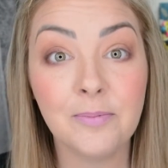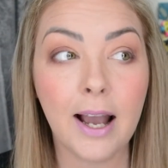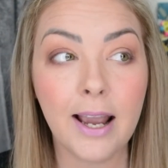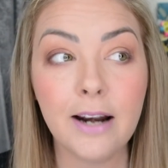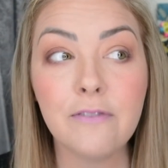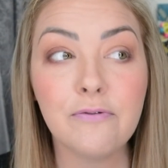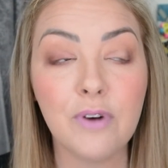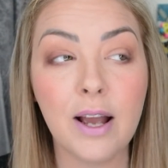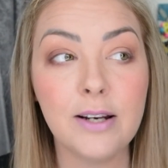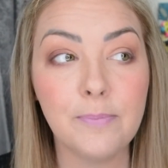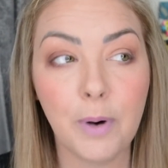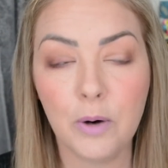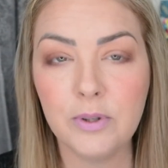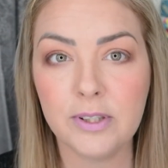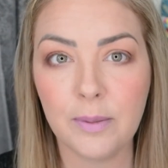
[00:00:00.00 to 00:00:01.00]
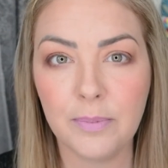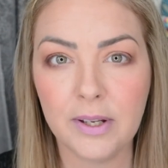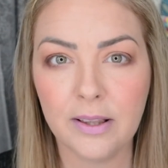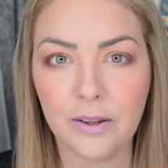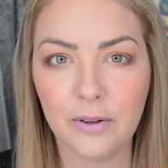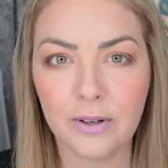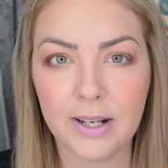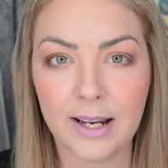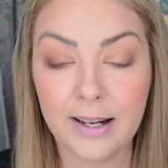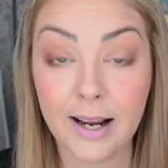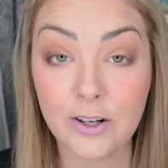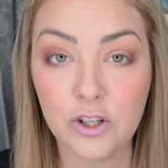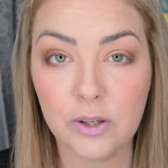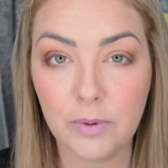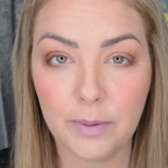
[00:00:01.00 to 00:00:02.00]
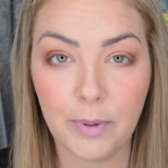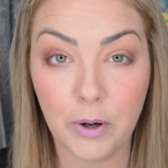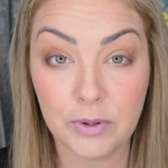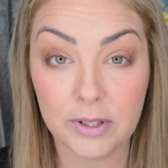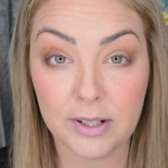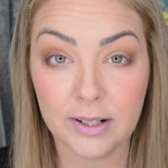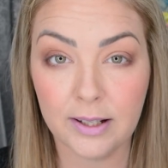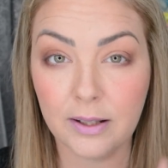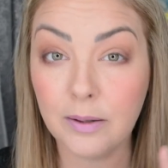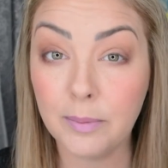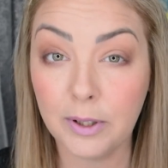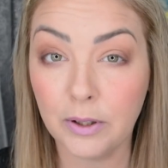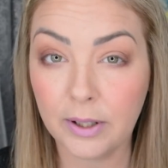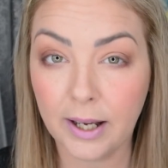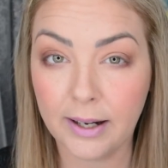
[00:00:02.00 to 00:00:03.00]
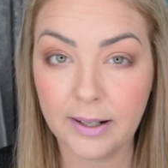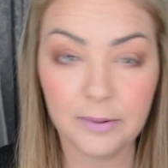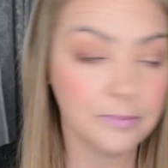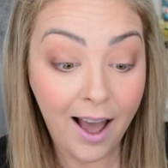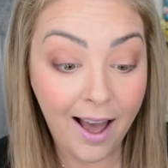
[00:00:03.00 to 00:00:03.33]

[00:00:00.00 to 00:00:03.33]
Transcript: I had a friend post something the other day and actually reposted it. Let me look at it.